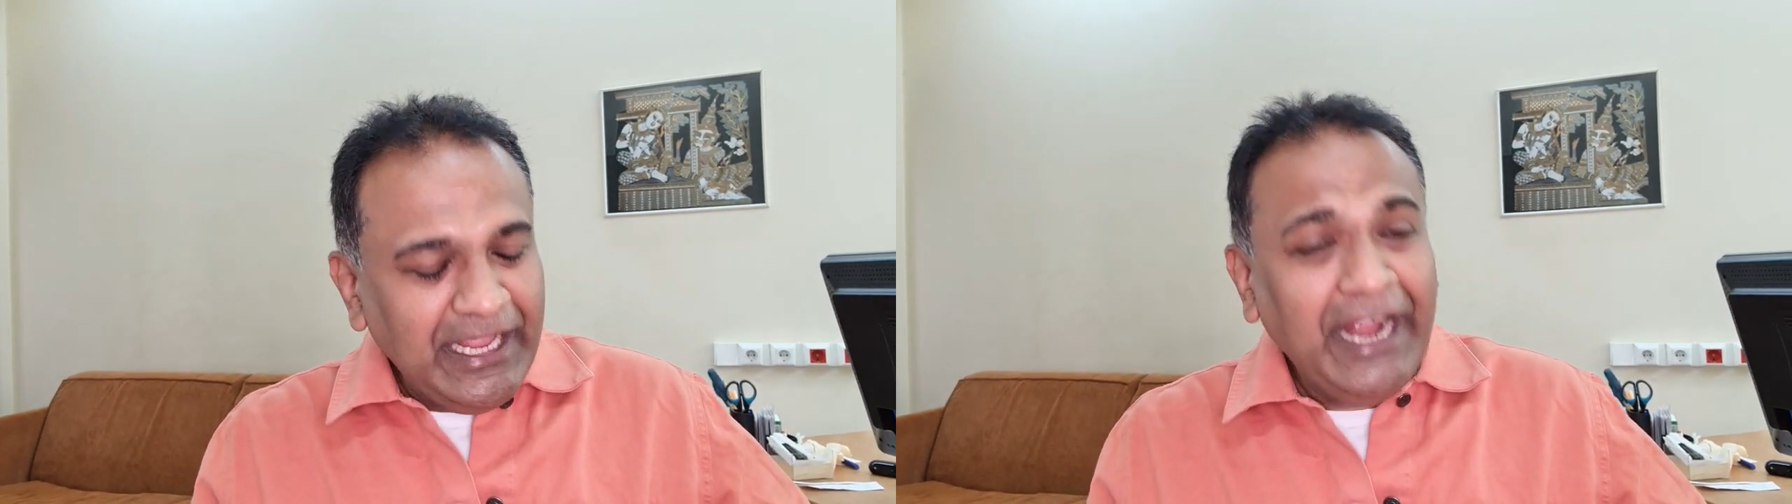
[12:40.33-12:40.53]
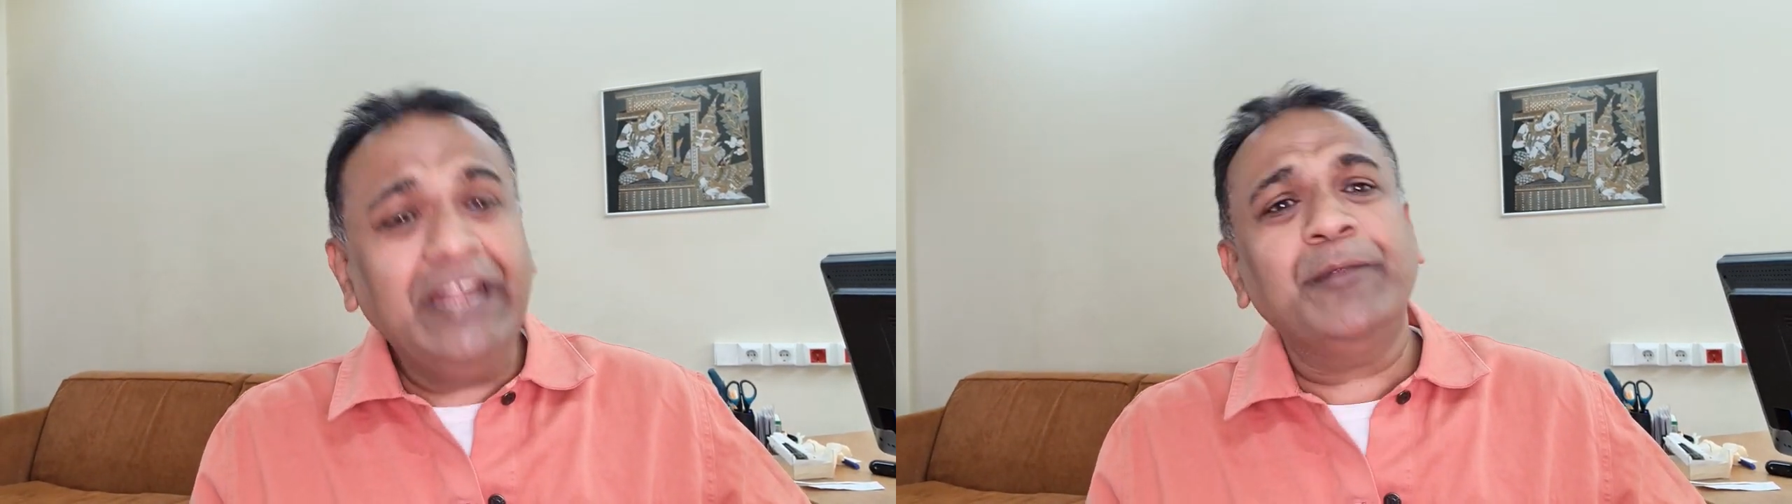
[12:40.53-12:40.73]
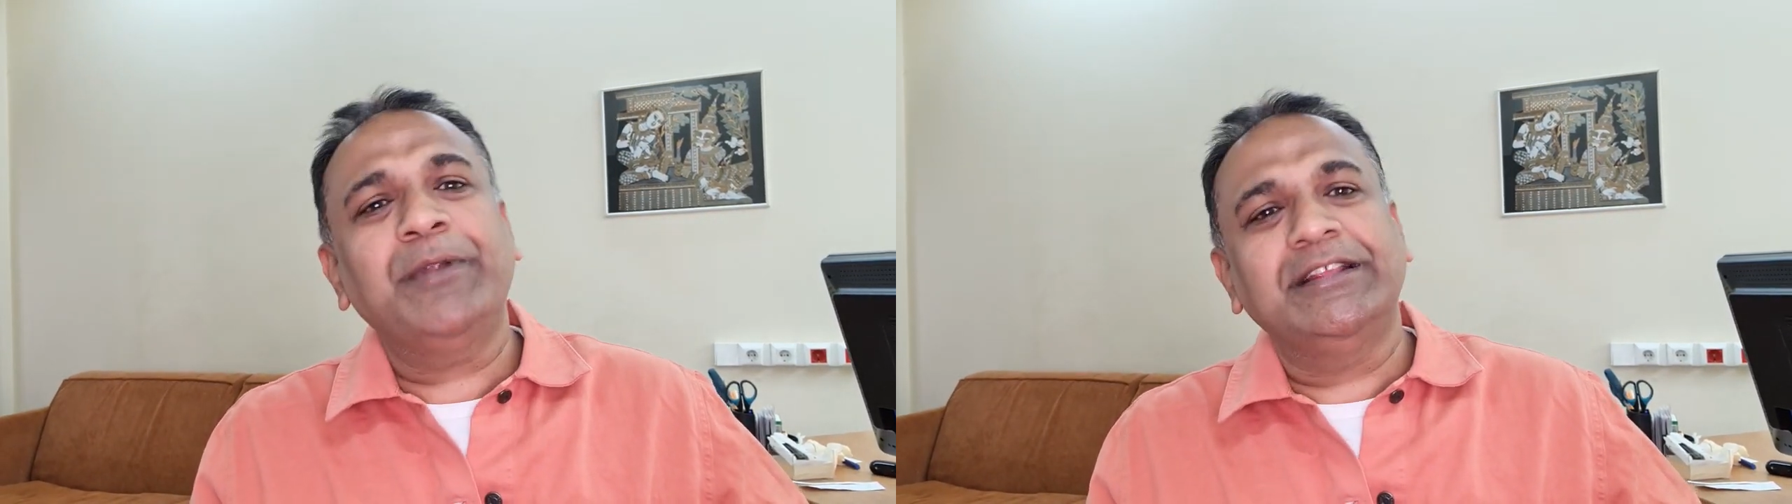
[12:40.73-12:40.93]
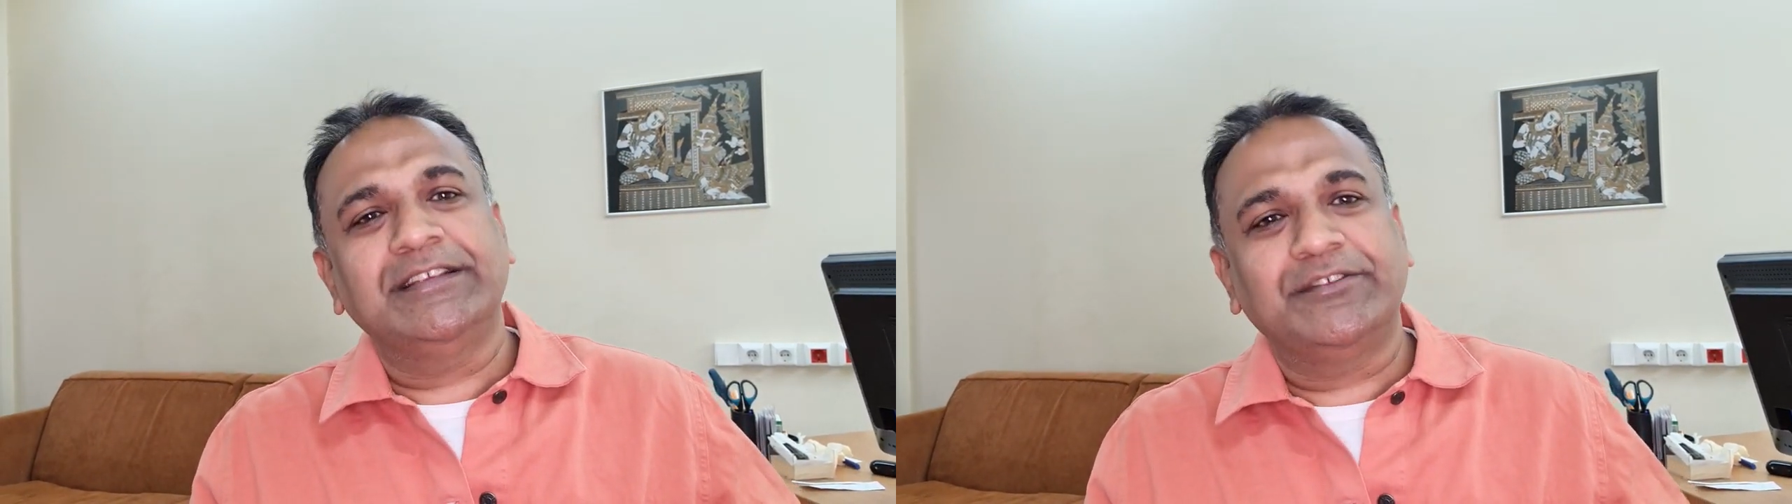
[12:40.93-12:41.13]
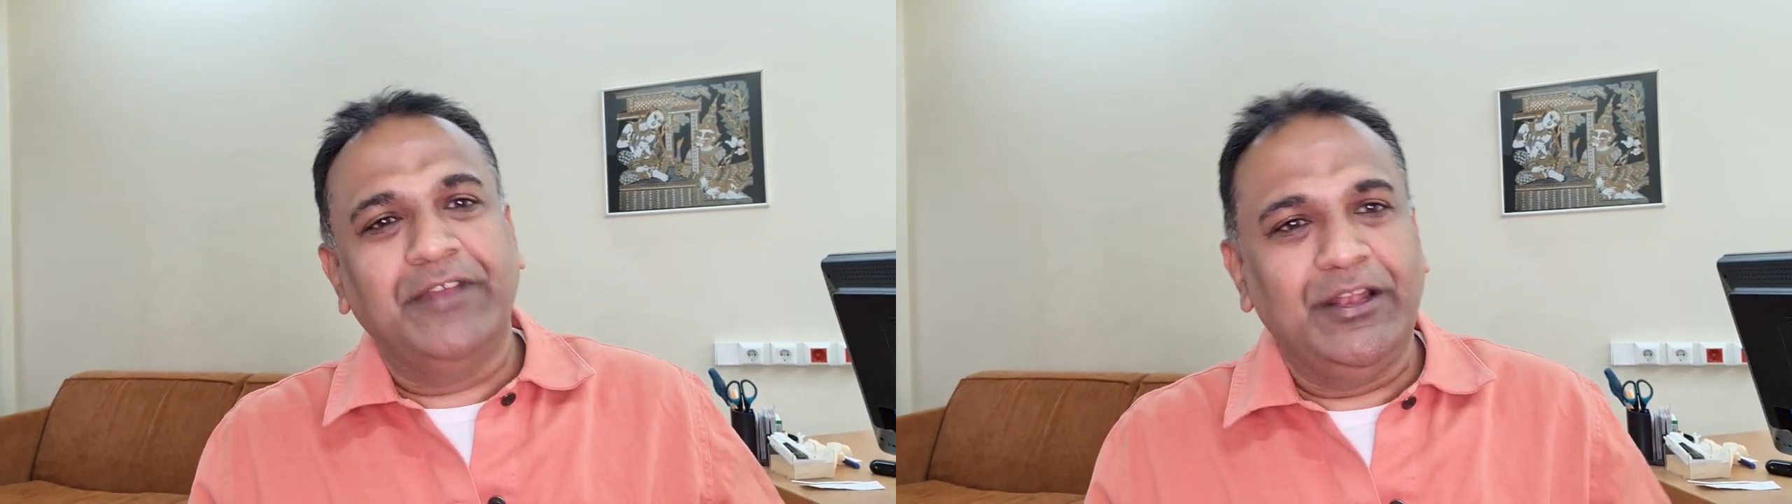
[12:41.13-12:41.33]

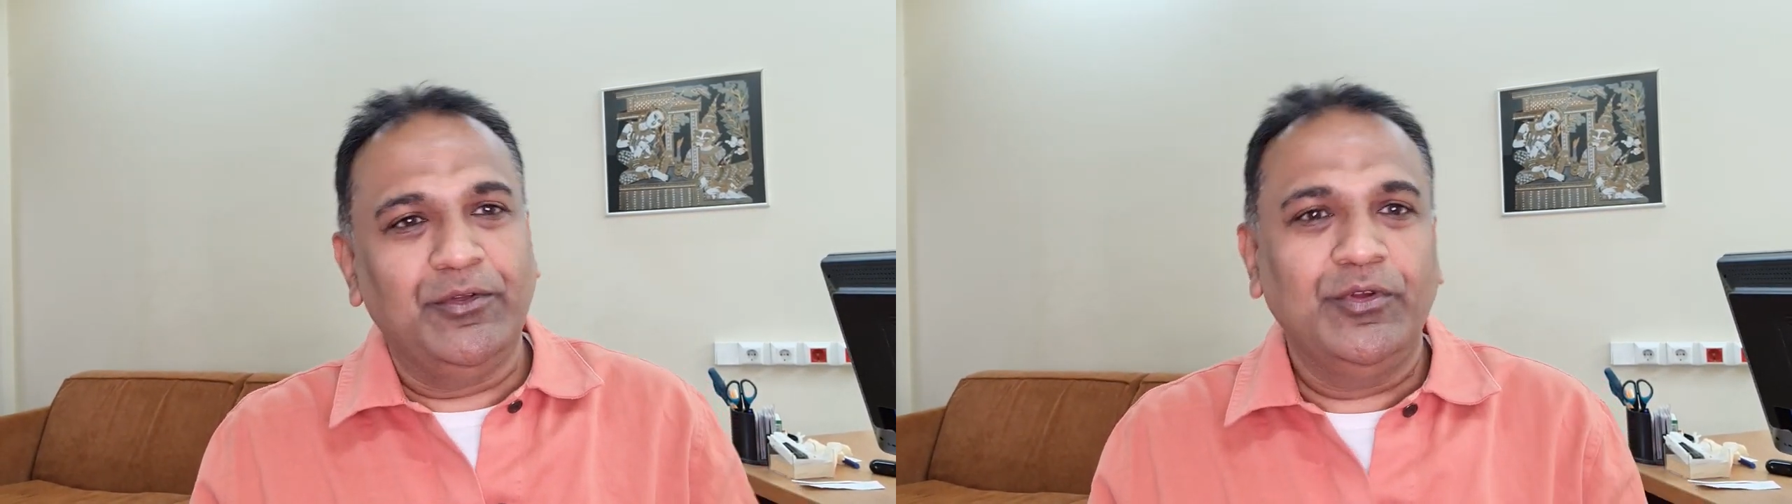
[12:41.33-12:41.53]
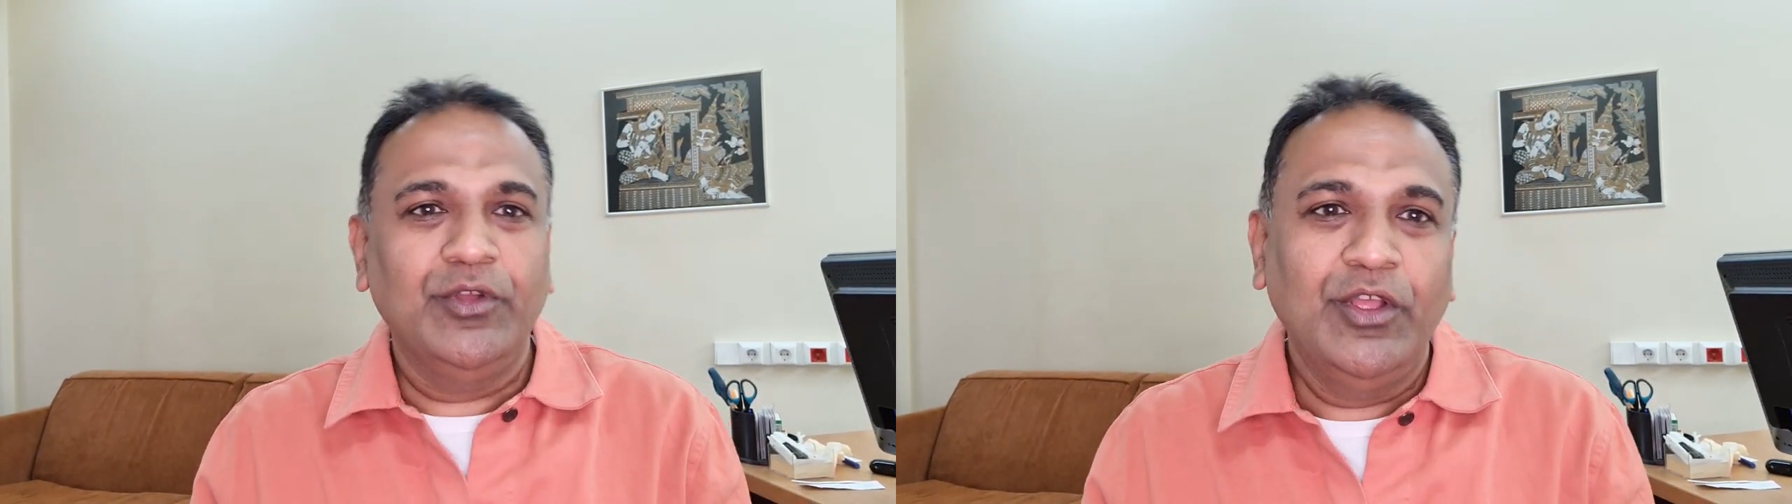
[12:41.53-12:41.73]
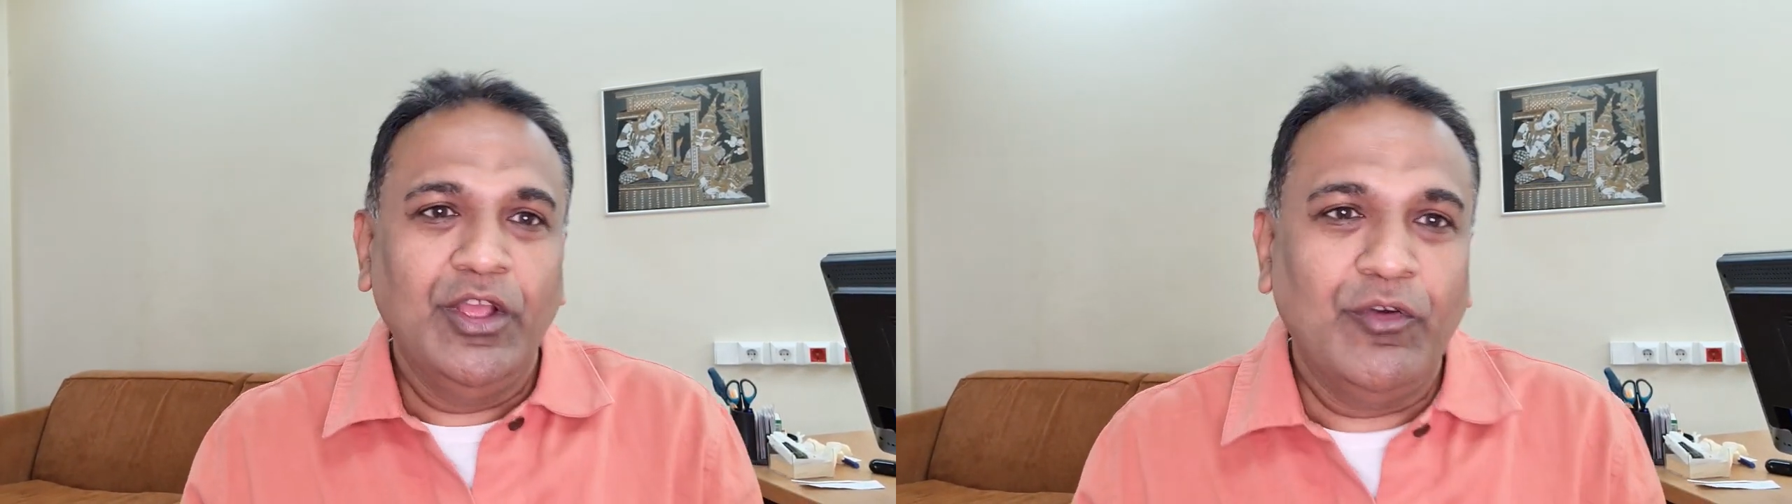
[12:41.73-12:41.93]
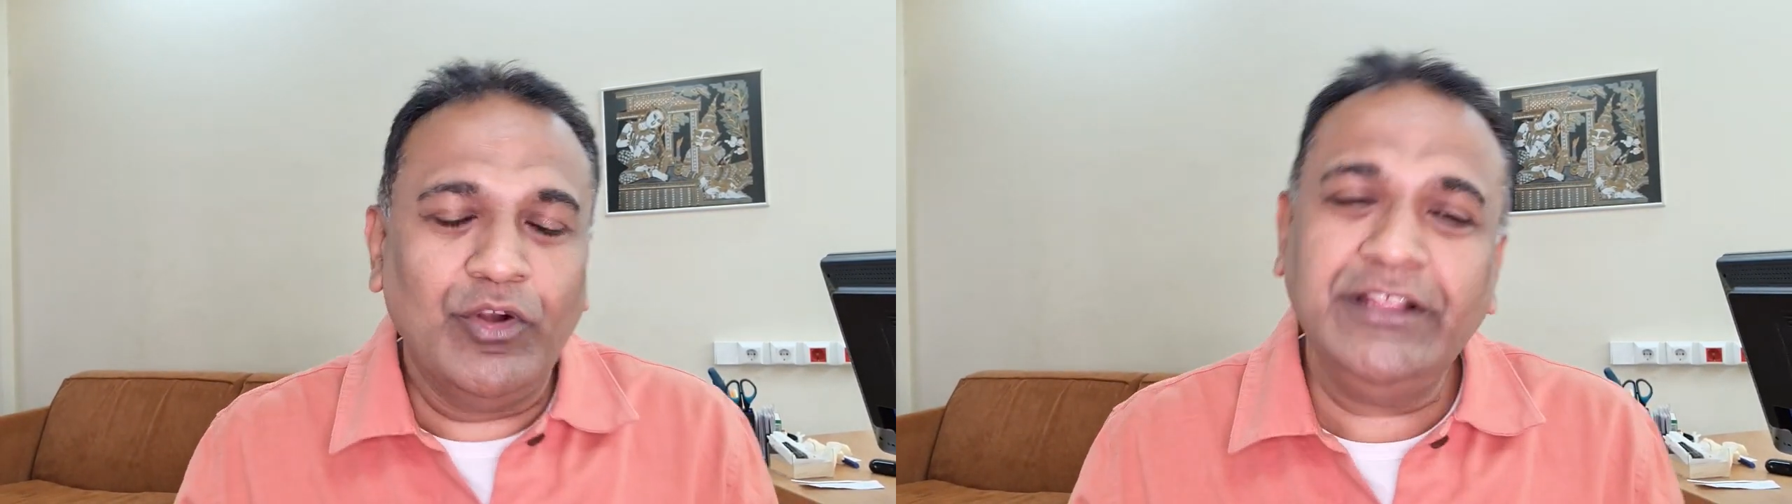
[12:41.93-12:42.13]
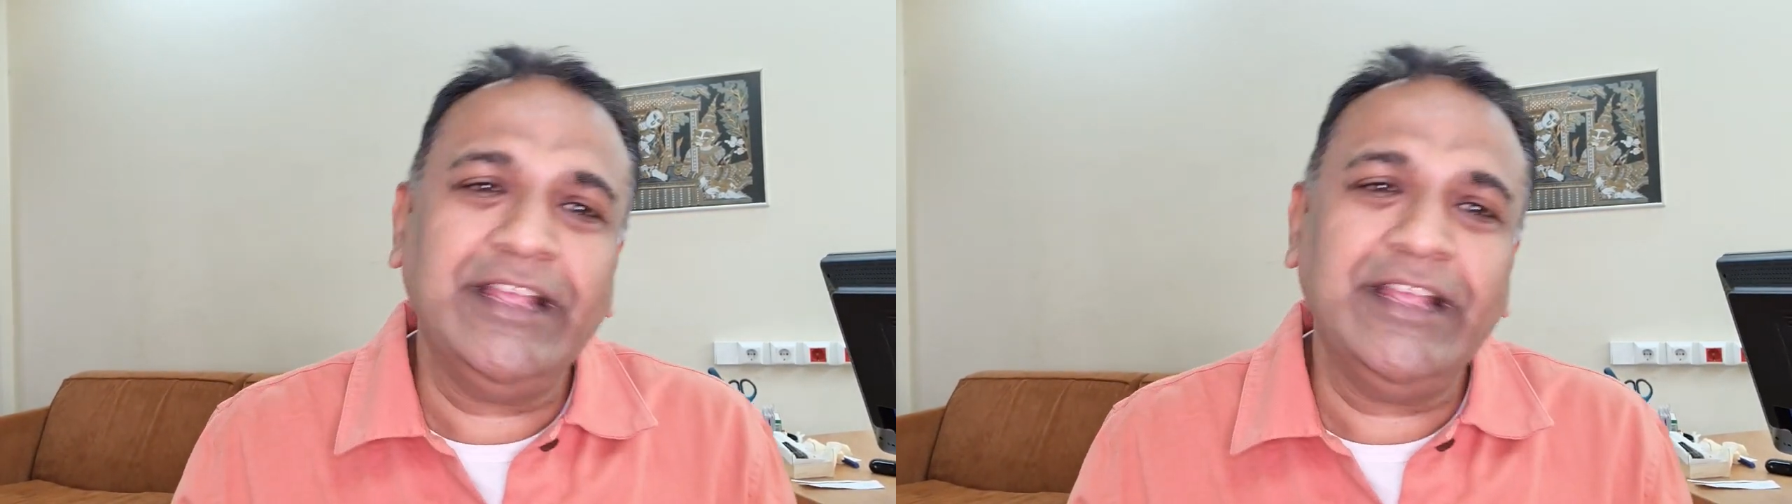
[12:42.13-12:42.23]
enterprise's value. What